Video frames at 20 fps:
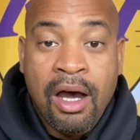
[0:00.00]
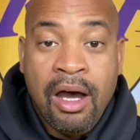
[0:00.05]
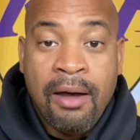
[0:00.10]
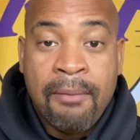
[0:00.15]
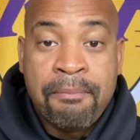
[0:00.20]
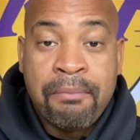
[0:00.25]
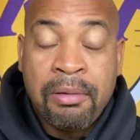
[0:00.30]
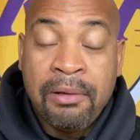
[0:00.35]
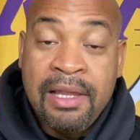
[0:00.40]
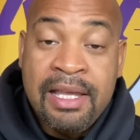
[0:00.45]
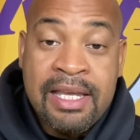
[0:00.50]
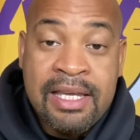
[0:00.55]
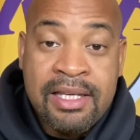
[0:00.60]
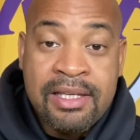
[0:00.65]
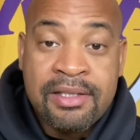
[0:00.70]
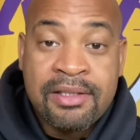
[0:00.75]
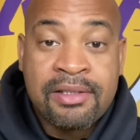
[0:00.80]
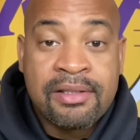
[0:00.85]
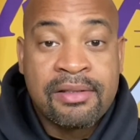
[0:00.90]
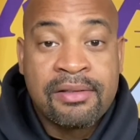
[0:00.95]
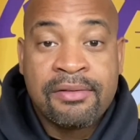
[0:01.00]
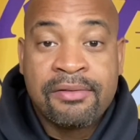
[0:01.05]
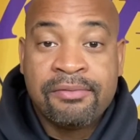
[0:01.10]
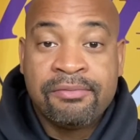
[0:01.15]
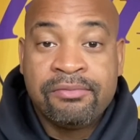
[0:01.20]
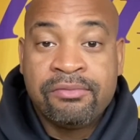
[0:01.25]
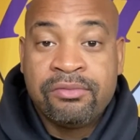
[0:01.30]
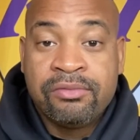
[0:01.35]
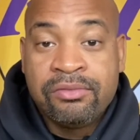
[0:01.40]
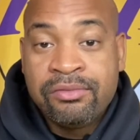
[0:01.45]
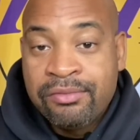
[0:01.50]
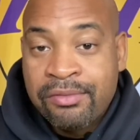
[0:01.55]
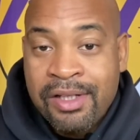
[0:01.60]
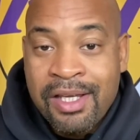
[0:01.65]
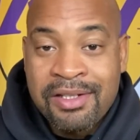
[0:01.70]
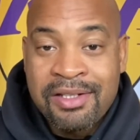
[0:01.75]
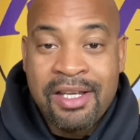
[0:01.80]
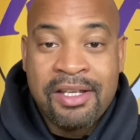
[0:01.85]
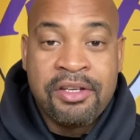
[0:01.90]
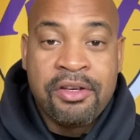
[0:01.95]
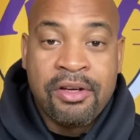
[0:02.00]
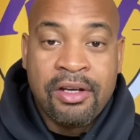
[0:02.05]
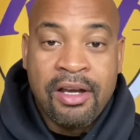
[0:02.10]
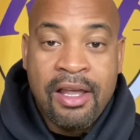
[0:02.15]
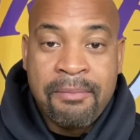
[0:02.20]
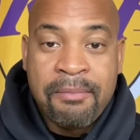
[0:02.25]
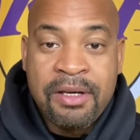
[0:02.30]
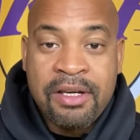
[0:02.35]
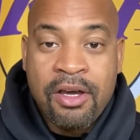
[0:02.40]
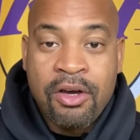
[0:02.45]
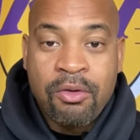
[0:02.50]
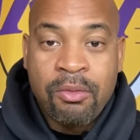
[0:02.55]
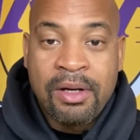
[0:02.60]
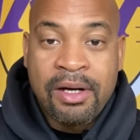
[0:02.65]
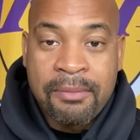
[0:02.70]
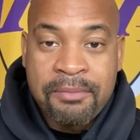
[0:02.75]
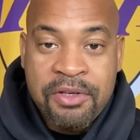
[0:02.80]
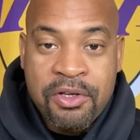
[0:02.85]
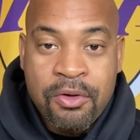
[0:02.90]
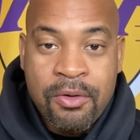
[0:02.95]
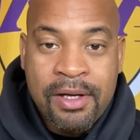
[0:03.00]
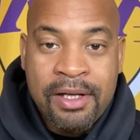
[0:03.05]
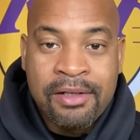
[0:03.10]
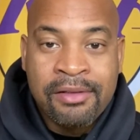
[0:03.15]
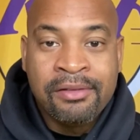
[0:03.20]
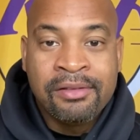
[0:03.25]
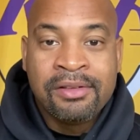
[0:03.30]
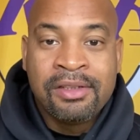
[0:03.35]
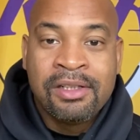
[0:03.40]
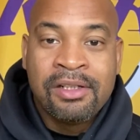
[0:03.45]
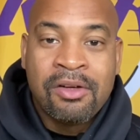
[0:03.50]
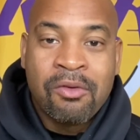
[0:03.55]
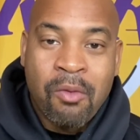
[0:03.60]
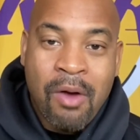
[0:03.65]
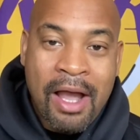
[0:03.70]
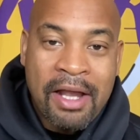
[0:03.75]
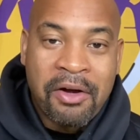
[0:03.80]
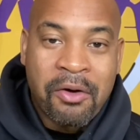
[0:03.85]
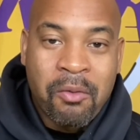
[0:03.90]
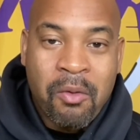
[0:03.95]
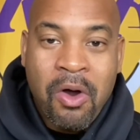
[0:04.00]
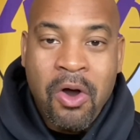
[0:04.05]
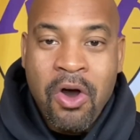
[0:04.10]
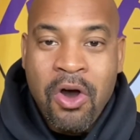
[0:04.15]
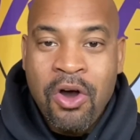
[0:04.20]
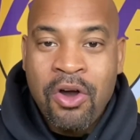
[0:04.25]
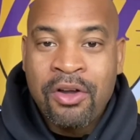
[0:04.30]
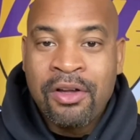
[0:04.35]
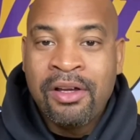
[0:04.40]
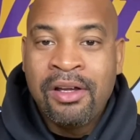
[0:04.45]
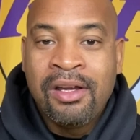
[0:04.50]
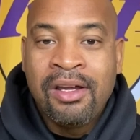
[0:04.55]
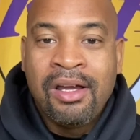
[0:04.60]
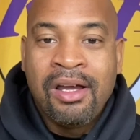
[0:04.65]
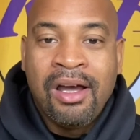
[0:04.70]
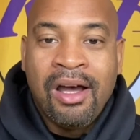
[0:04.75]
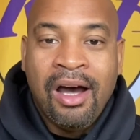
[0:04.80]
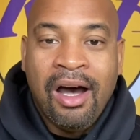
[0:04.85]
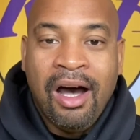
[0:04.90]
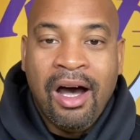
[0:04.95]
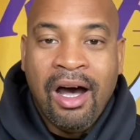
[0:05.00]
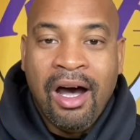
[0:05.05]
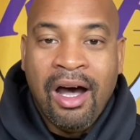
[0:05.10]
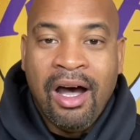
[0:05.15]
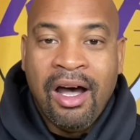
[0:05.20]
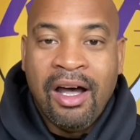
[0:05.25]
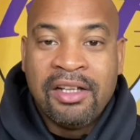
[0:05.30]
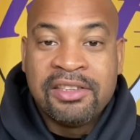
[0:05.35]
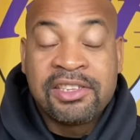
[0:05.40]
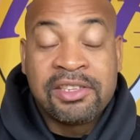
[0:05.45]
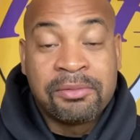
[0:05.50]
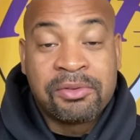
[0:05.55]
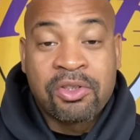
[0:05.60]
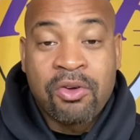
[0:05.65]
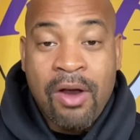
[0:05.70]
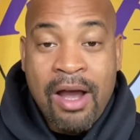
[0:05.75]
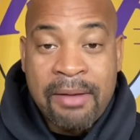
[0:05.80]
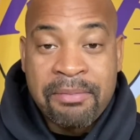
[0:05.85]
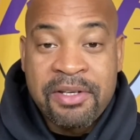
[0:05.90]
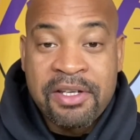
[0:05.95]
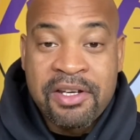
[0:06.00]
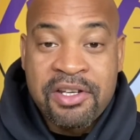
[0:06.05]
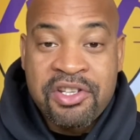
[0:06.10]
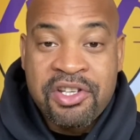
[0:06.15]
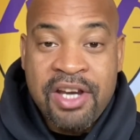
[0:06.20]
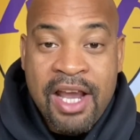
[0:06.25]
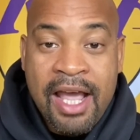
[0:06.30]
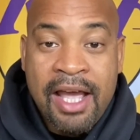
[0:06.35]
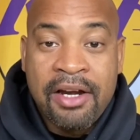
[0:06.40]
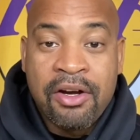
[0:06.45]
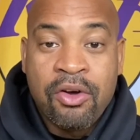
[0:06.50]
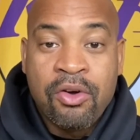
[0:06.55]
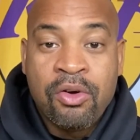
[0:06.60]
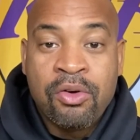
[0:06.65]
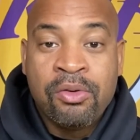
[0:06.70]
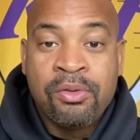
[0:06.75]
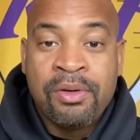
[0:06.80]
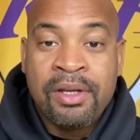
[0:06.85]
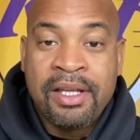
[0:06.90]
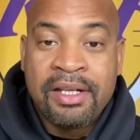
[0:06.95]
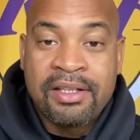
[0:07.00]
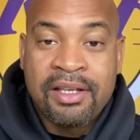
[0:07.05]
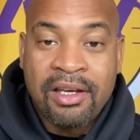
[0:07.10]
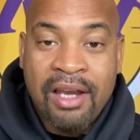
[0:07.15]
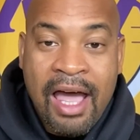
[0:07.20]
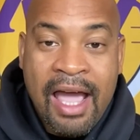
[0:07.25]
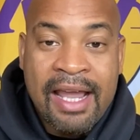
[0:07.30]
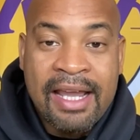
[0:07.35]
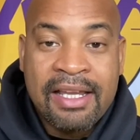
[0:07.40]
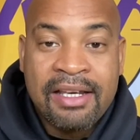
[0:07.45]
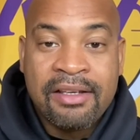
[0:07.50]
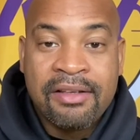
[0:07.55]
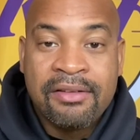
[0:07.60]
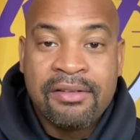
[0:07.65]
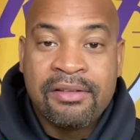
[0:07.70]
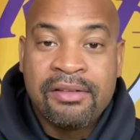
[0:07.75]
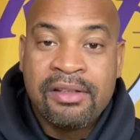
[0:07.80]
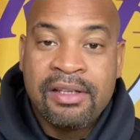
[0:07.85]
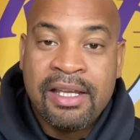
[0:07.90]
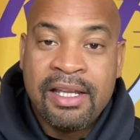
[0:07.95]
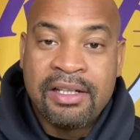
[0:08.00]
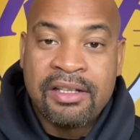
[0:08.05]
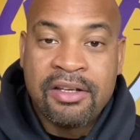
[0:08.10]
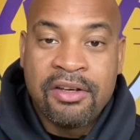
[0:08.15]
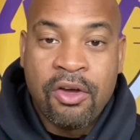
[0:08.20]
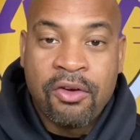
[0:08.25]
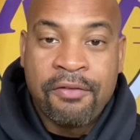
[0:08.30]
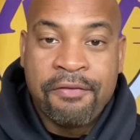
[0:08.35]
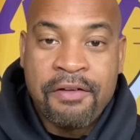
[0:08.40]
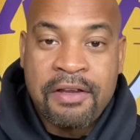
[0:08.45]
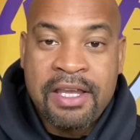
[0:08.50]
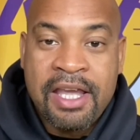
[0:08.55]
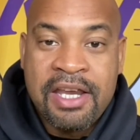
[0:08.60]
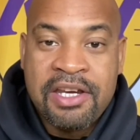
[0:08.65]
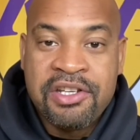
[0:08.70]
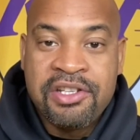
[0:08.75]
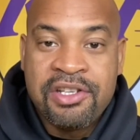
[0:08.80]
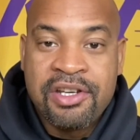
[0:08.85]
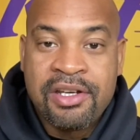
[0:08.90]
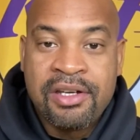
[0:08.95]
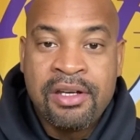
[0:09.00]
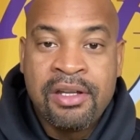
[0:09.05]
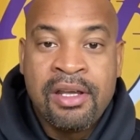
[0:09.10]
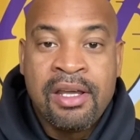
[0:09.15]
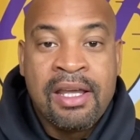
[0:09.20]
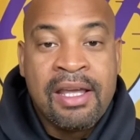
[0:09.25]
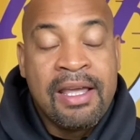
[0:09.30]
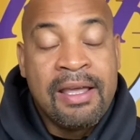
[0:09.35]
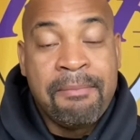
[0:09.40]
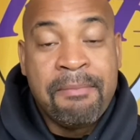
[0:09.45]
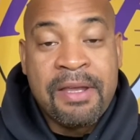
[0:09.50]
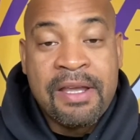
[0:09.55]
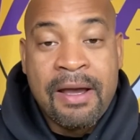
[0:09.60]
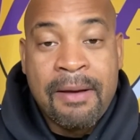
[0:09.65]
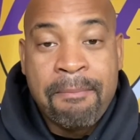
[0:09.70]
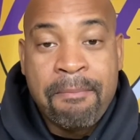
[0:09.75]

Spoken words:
Please continue to let me know what I'm doing, right or wrong. Subscribe to the channel, hit the like, hit the notification, hit me up